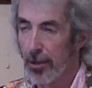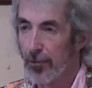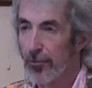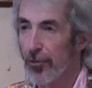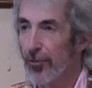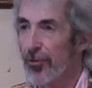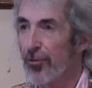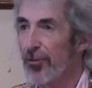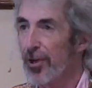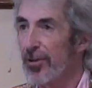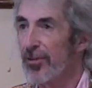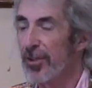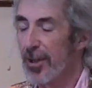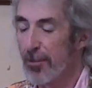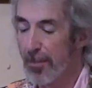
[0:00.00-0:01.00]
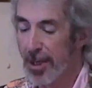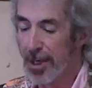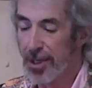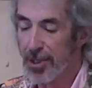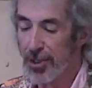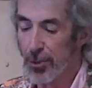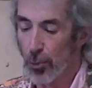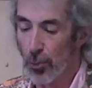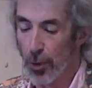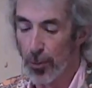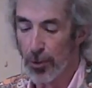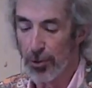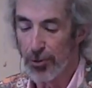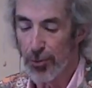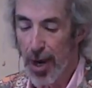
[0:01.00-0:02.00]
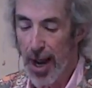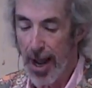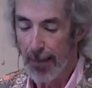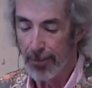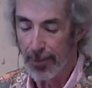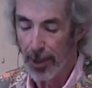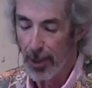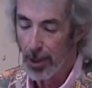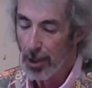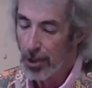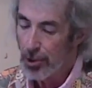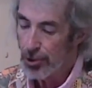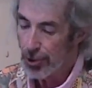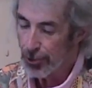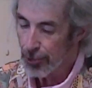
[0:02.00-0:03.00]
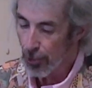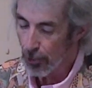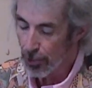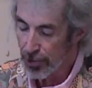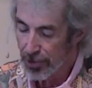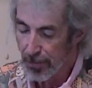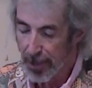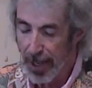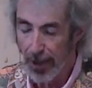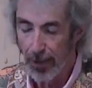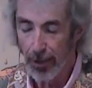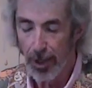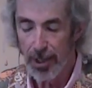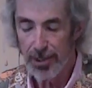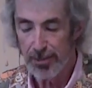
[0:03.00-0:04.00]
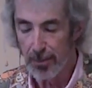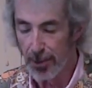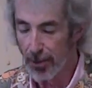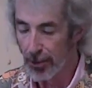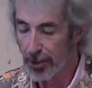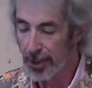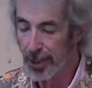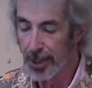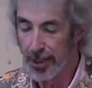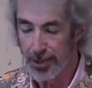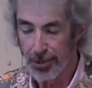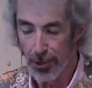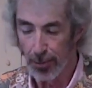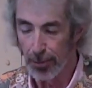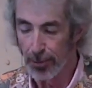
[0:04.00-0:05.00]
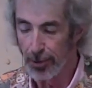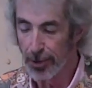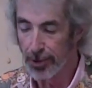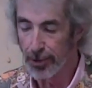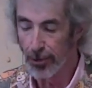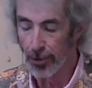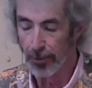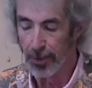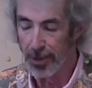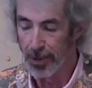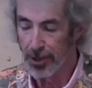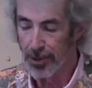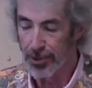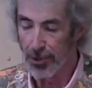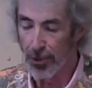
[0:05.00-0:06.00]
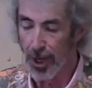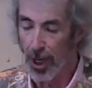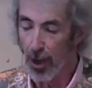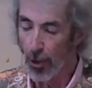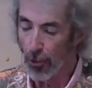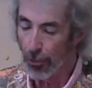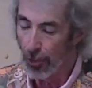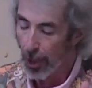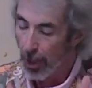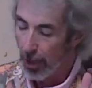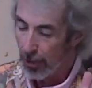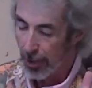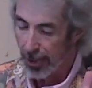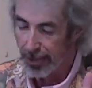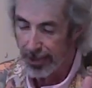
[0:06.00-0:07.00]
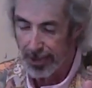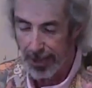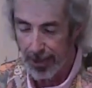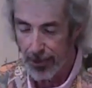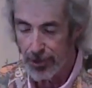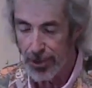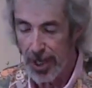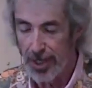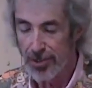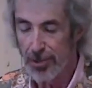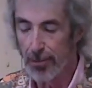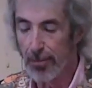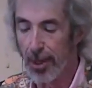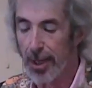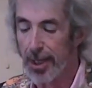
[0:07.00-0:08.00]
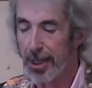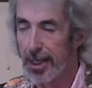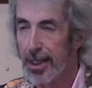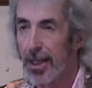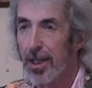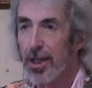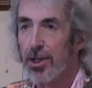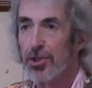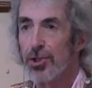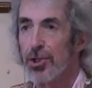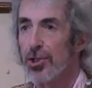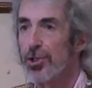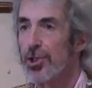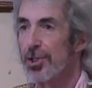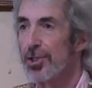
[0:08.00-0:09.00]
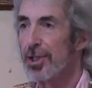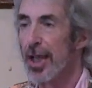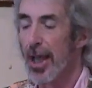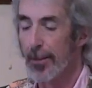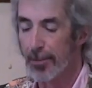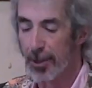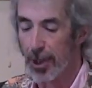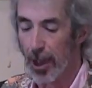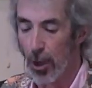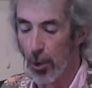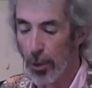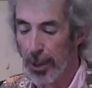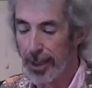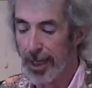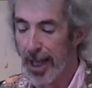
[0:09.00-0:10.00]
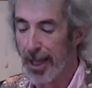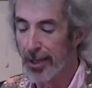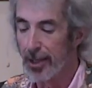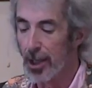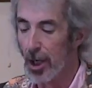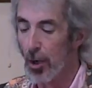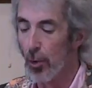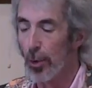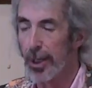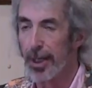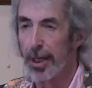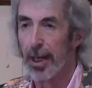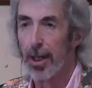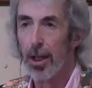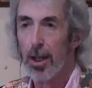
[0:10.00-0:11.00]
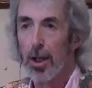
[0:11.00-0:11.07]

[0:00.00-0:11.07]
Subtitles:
For 60 minutes, we were trapped. She told us about her husband, her kids, her political opinions, her health. Like the Energizer Bunny, she just kept going and going.